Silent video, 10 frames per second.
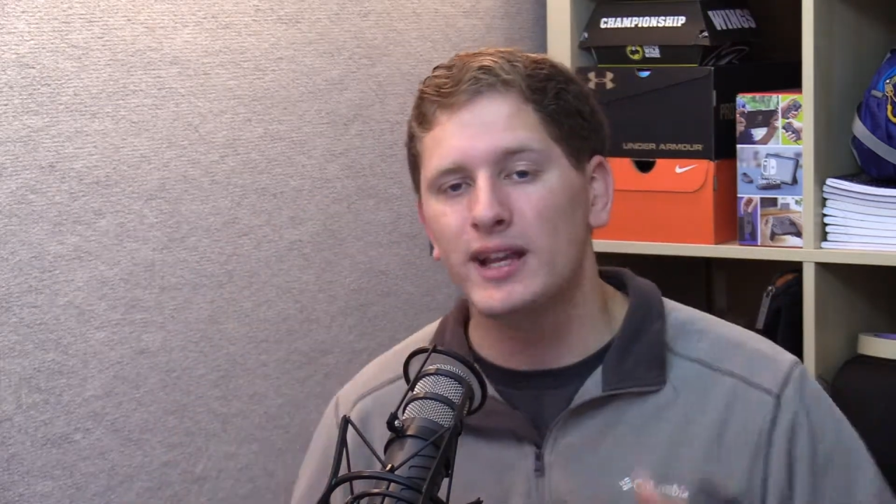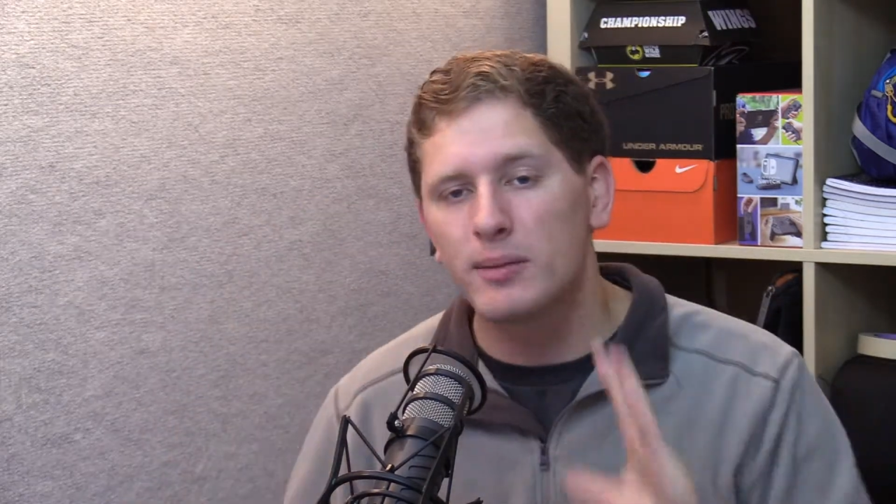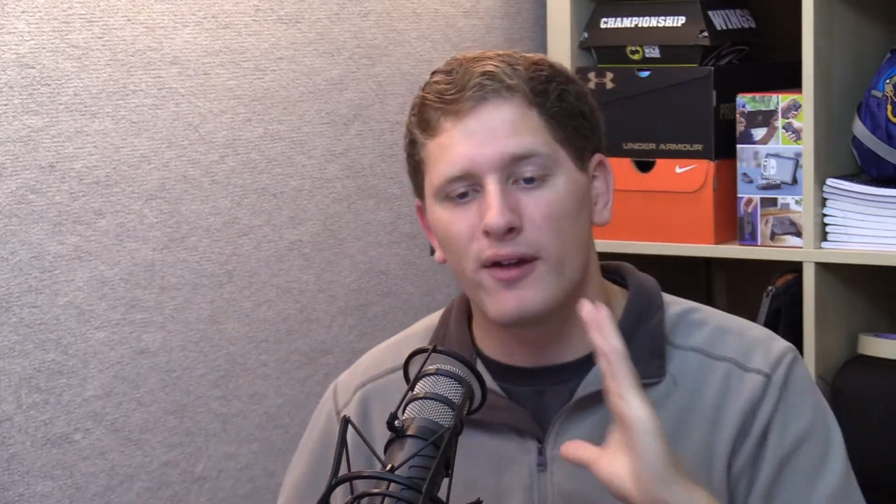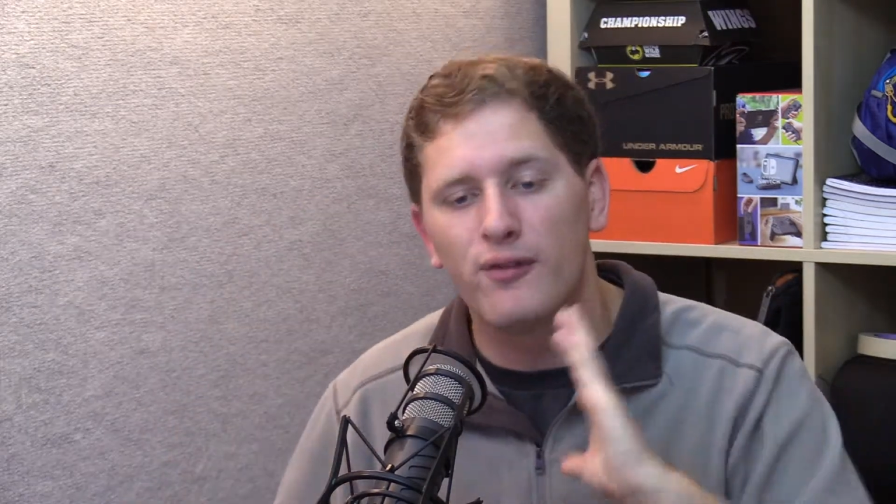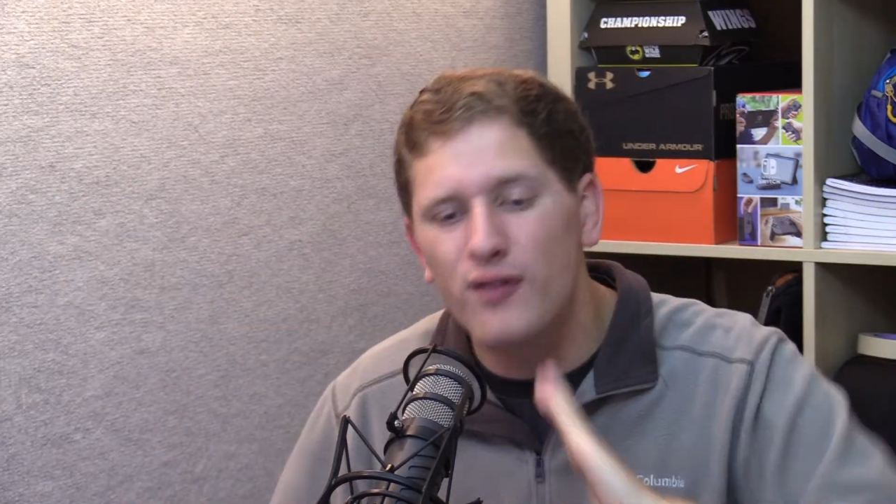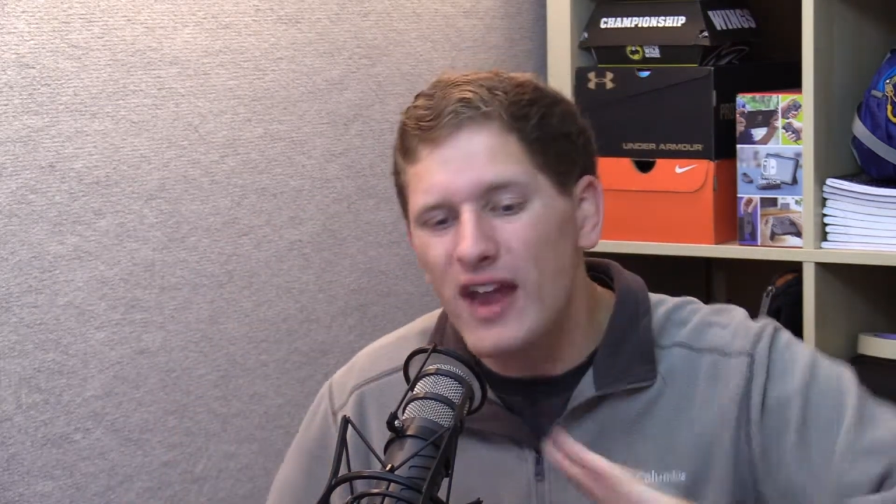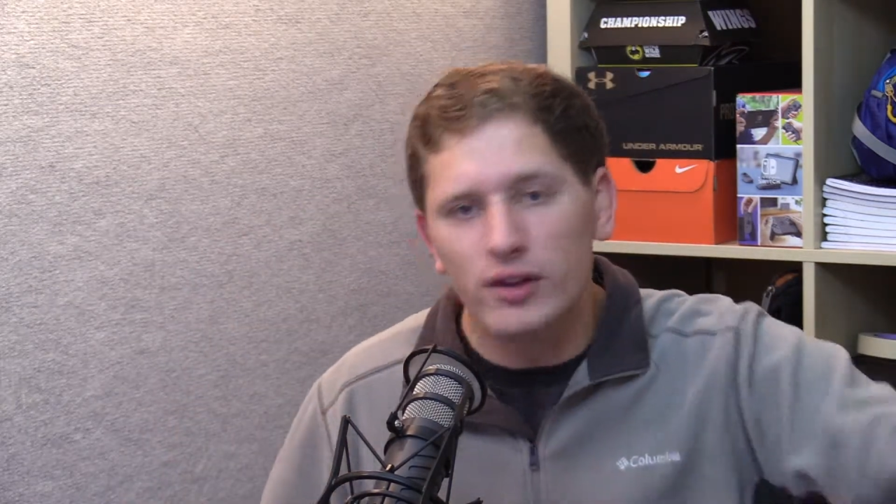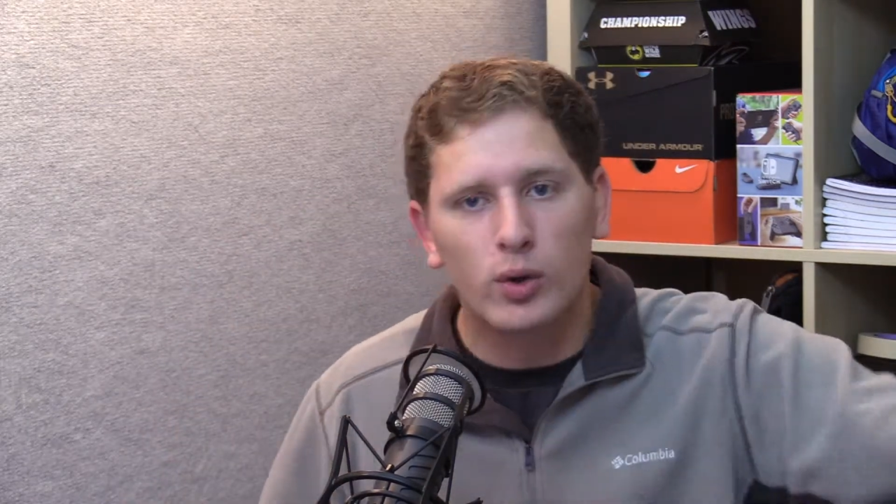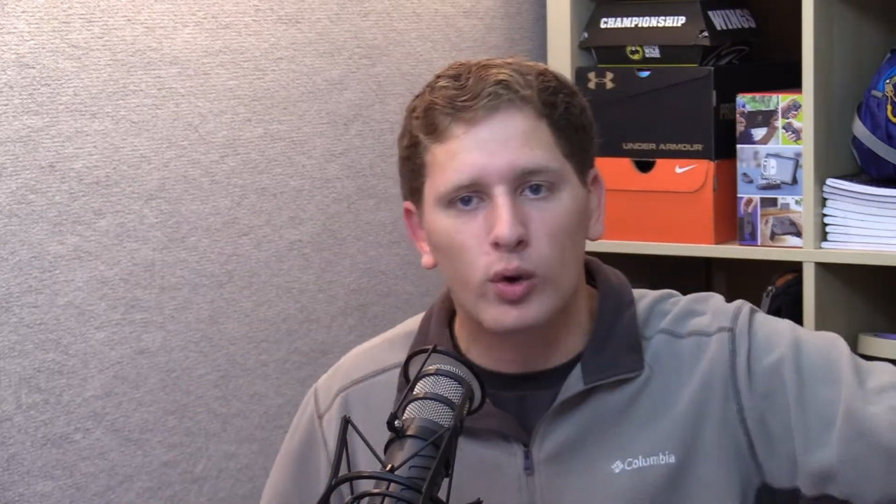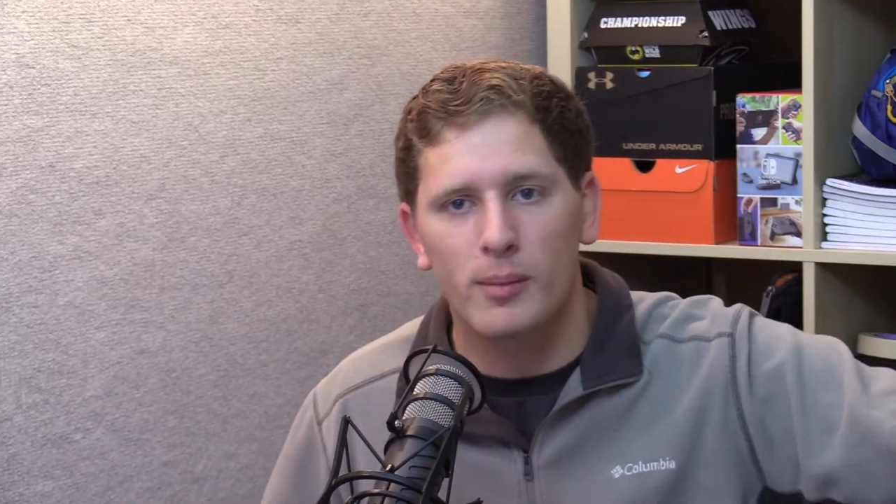He's my
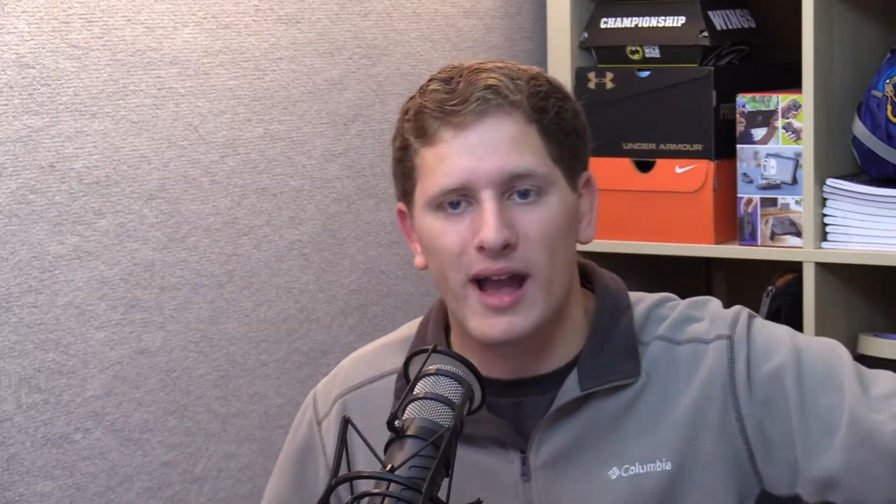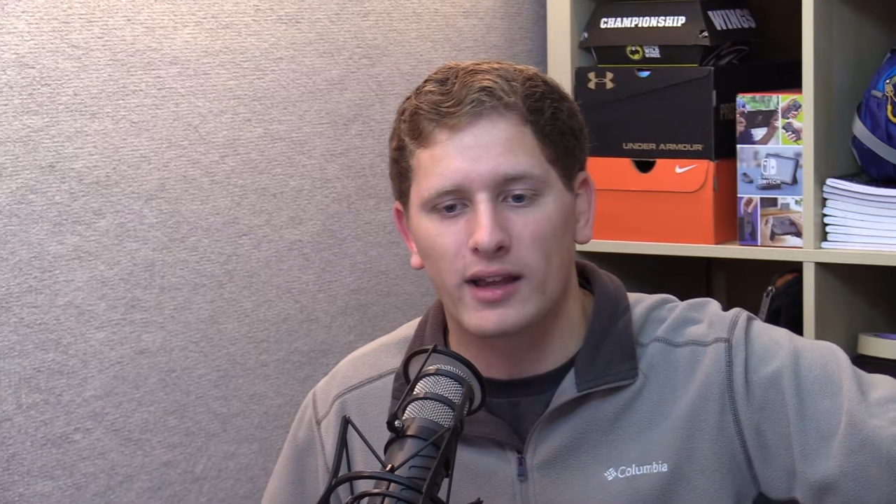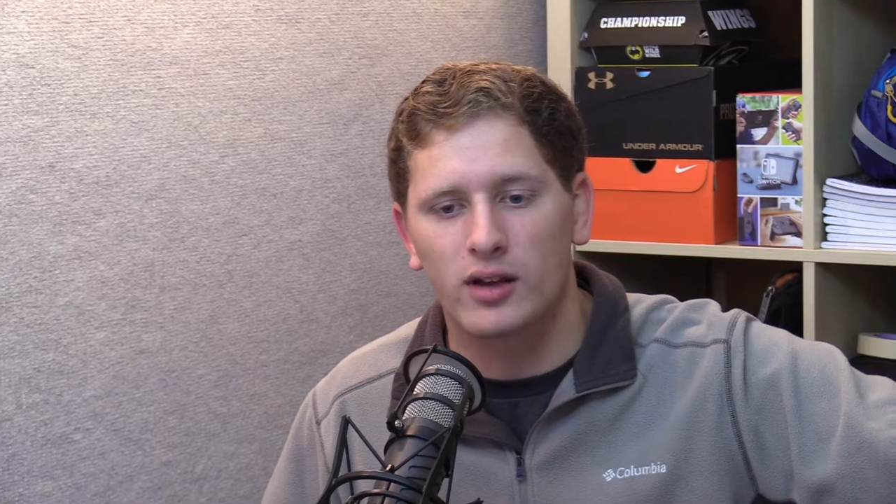favorite quarterback in